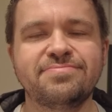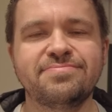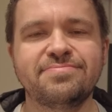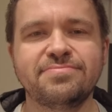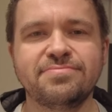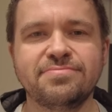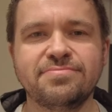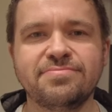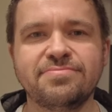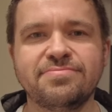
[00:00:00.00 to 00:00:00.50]

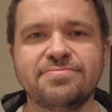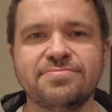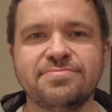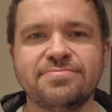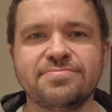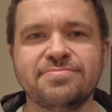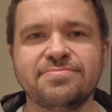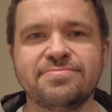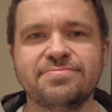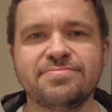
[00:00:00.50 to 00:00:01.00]

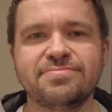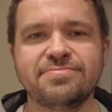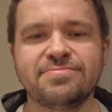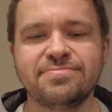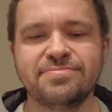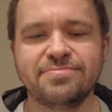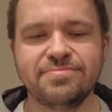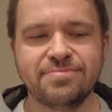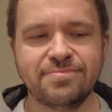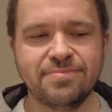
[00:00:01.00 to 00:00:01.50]

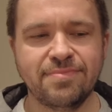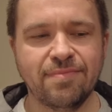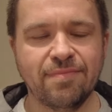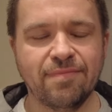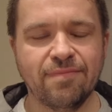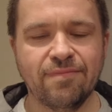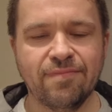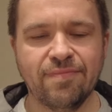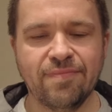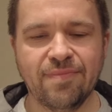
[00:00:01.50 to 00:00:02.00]

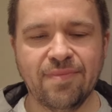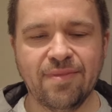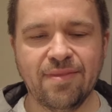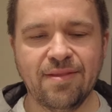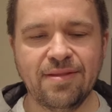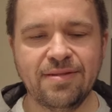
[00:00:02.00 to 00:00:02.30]
No words are spoken by the person on screen.